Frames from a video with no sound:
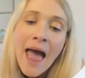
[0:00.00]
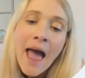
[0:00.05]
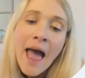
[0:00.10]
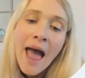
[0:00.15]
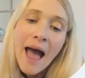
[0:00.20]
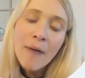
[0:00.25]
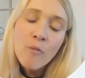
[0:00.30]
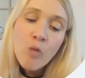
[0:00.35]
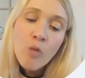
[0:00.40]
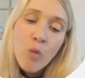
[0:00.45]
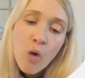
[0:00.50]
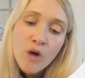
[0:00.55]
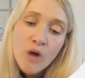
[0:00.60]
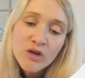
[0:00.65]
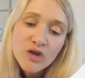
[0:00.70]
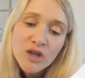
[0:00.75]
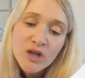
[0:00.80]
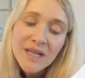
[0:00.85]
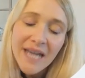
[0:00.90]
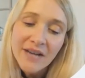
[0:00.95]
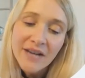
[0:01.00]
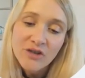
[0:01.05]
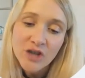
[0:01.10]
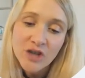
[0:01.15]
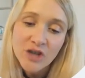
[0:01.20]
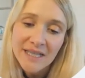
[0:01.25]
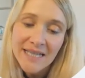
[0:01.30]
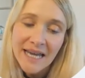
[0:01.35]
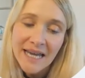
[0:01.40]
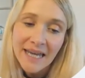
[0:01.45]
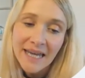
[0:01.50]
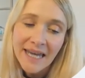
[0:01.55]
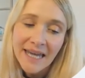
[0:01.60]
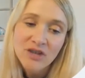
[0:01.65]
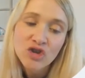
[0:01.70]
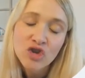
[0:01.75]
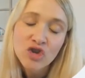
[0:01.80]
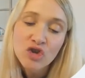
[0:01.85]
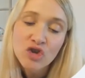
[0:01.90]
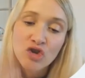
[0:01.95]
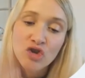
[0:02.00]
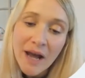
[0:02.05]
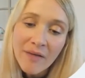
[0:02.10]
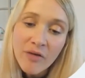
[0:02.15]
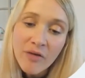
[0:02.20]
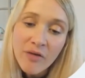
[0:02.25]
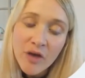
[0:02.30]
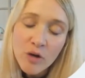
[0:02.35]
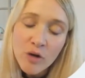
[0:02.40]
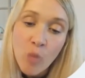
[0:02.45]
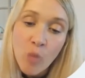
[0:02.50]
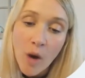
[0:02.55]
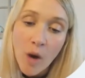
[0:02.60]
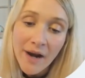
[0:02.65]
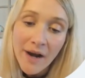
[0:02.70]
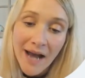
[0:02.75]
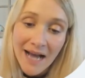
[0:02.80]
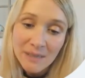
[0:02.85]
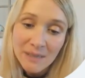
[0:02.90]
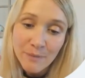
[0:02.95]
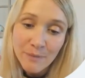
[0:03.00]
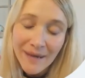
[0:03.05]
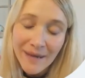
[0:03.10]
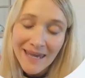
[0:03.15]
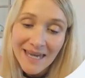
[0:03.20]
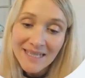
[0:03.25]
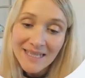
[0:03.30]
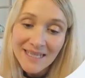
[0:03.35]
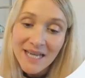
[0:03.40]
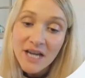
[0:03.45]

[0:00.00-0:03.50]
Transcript: And what's really interesting is strength in one aspect